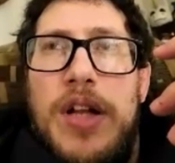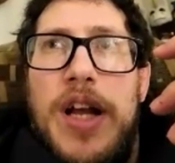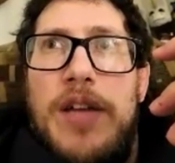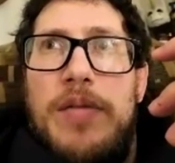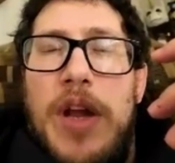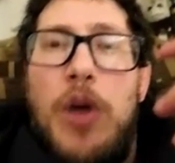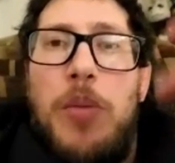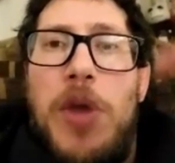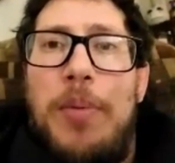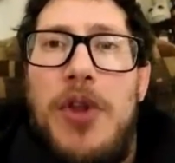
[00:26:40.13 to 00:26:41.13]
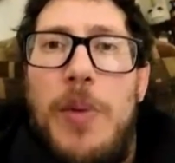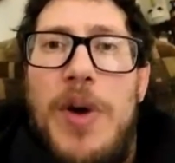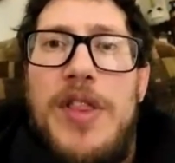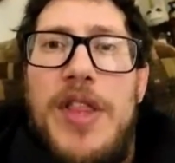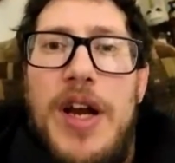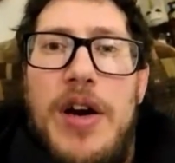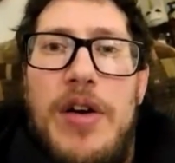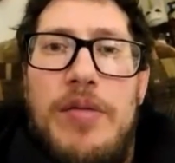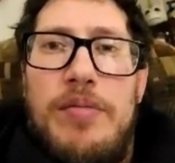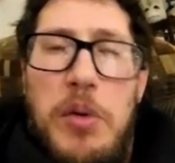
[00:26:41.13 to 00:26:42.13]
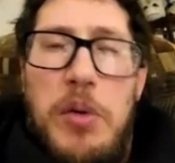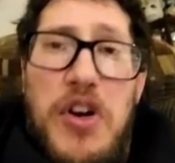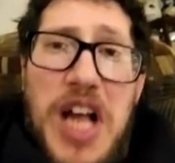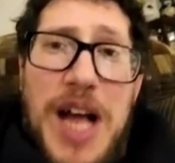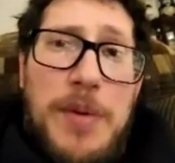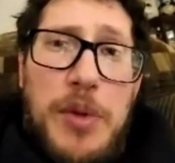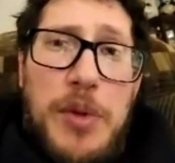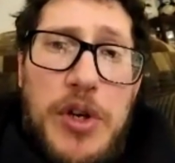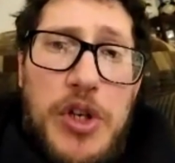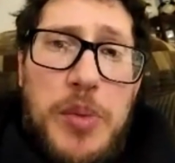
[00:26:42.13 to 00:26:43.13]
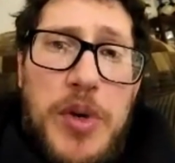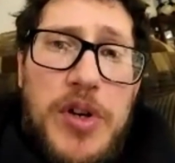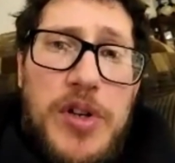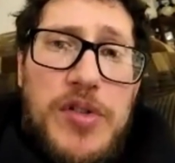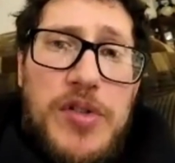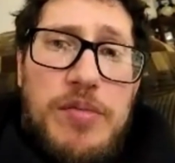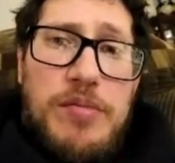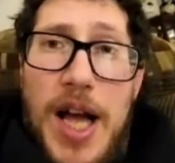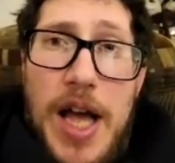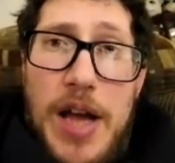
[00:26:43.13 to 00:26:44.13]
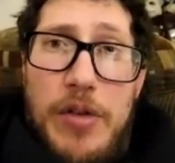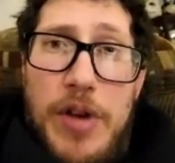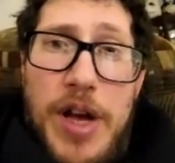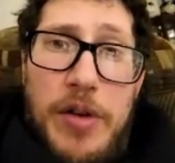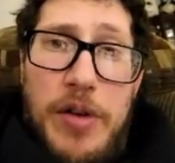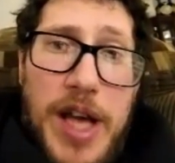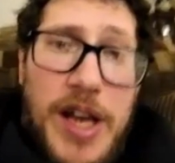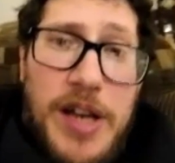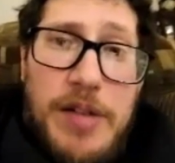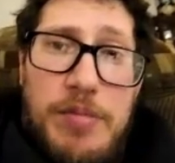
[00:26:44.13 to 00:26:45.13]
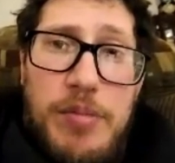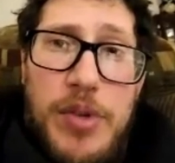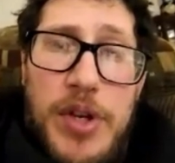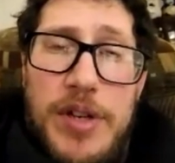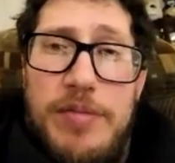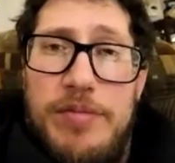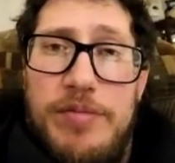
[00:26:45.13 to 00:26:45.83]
like there are people that went there that were very happy with their experience. I don't get it, but